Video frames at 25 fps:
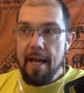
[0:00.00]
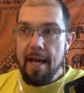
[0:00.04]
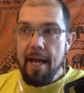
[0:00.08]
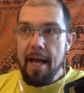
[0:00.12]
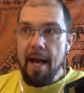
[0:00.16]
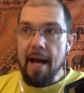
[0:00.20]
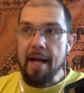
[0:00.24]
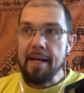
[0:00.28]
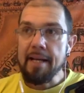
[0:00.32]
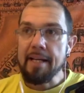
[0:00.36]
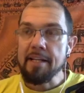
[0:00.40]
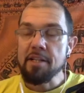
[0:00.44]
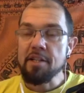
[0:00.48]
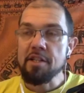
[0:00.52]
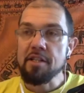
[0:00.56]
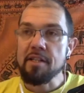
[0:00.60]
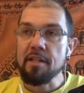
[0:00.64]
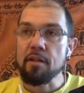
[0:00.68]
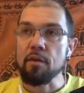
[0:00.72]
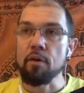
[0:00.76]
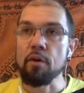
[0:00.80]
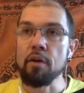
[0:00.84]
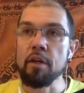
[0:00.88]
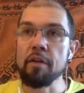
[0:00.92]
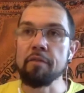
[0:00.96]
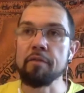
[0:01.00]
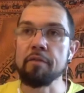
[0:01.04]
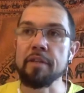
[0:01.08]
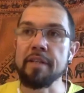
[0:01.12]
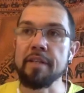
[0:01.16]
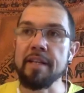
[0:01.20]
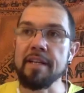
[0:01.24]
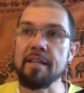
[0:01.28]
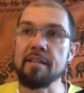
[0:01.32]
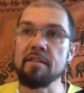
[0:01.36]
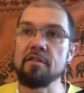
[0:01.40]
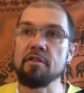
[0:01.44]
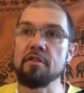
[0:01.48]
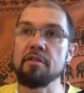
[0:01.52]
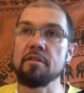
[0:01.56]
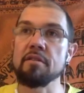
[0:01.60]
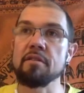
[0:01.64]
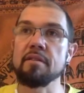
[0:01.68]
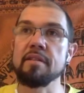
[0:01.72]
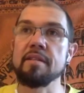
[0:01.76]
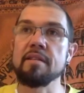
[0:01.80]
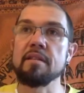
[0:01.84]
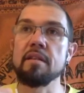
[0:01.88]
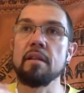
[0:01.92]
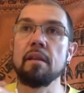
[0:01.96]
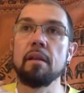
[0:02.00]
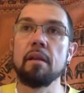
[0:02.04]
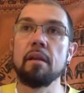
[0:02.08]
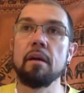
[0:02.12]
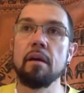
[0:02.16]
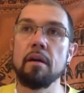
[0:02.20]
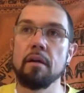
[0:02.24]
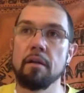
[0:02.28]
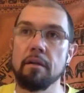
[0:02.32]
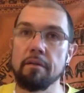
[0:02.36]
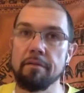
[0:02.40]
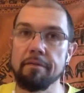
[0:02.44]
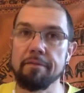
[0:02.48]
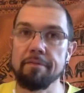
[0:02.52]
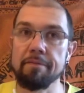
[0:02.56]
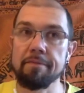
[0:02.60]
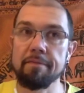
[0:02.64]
Mm. and then she said oliver there's just this love